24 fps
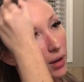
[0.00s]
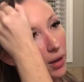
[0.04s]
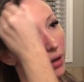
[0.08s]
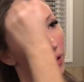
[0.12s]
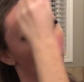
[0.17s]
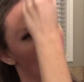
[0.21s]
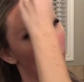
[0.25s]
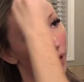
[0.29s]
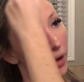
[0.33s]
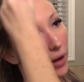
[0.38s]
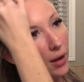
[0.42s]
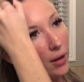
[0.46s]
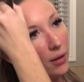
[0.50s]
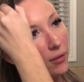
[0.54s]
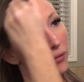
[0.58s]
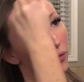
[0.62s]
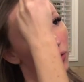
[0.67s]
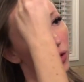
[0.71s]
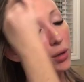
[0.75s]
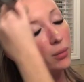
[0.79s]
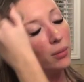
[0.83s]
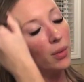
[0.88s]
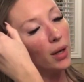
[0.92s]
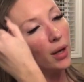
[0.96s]
and I
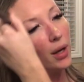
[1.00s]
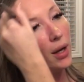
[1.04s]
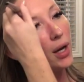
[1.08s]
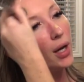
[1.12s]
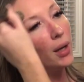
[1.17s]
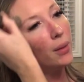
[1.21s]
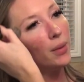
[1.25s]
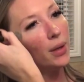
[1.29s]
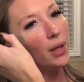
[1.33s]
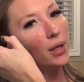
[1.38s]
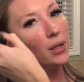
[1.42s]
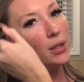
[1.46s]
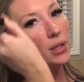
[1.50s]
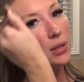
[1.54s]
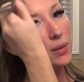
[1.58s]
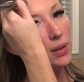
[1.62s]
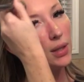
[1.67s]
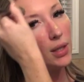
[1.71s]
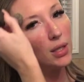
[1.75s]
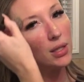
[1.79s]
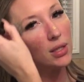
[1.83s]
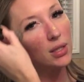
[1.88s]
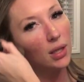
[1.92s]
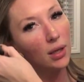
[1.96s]
avoid my eyebrows
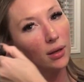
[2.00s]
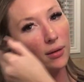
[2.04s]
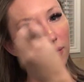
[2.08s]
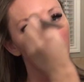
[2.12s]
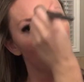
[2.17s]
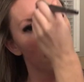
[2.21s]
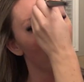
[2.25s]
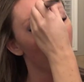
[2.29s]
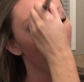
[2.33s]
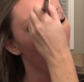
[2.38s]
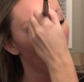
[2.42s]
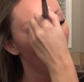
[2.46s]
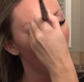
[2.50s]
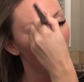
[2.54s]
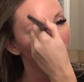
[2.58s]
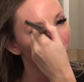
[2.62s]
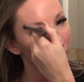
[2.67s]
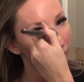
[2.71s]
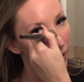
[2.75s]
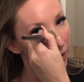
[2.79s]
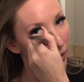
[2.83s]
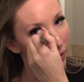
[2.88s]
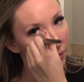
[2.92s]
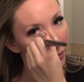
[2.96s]
because I
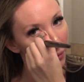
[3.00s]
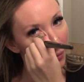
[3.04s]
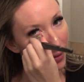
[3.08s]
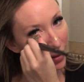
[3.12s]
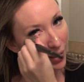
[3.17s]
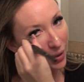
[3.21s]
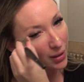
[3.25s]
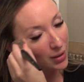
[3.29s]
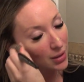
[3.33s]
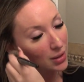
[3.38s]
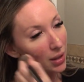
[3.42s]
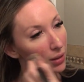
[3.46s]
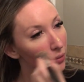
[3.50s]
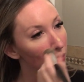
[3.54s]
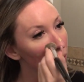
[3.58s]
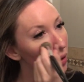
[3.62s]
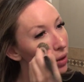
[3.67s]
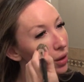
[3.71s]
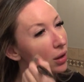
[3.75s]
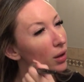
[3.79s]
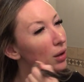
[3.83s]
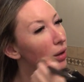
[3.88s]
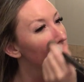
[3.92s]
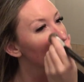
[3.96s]
find it makes them
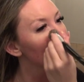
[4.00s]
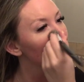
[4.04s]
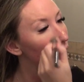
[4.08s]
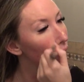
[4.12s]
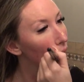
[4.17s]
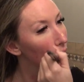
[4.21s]
look